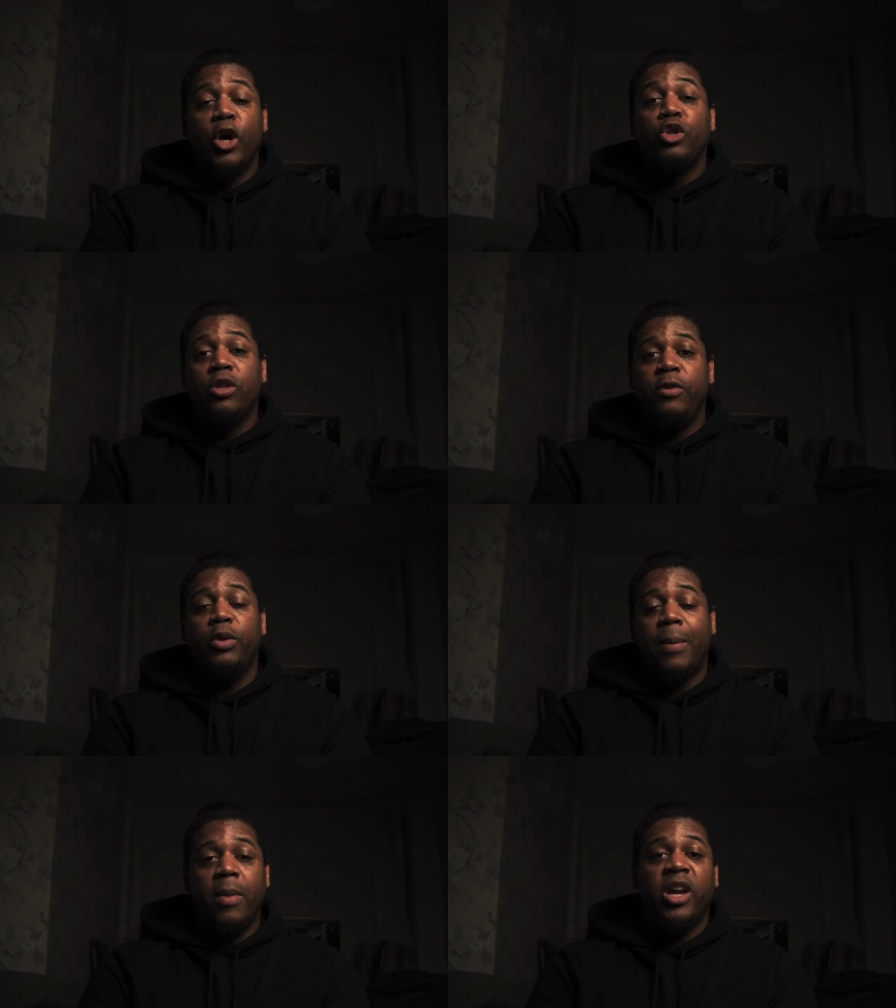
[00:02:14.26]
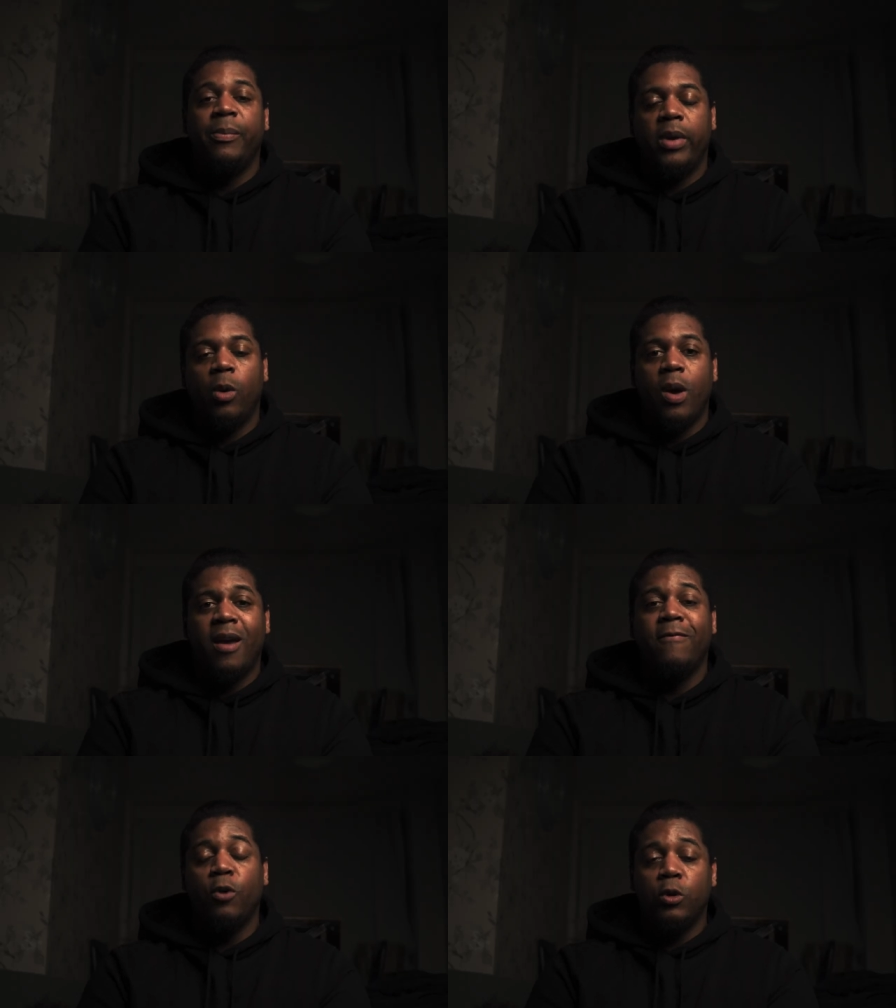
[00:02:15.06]
those of you that might not be
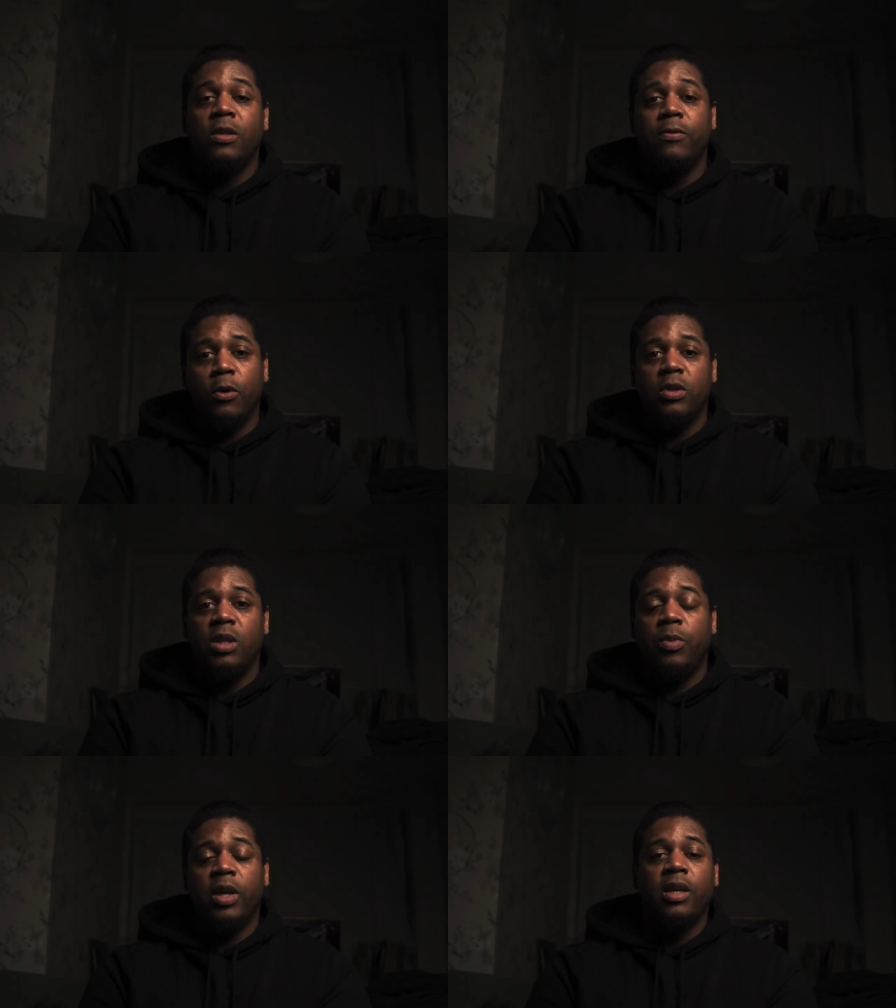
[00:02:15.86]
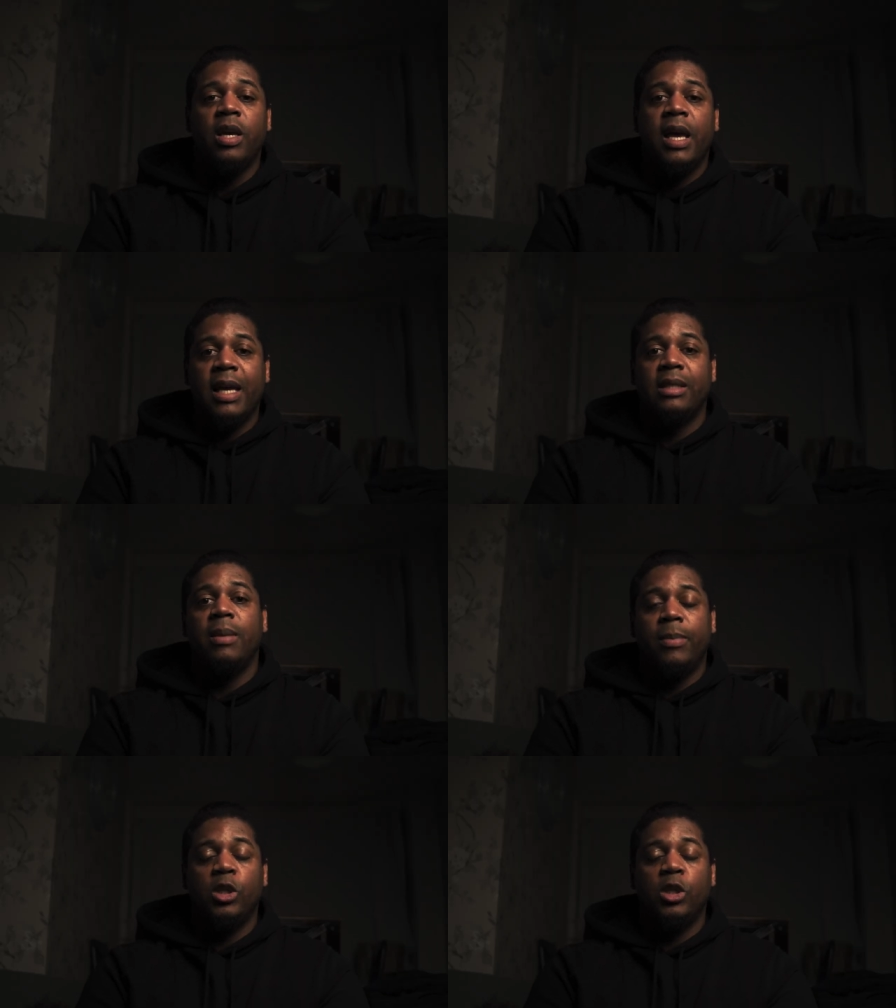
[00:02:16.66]
aware, fourteen forty p is in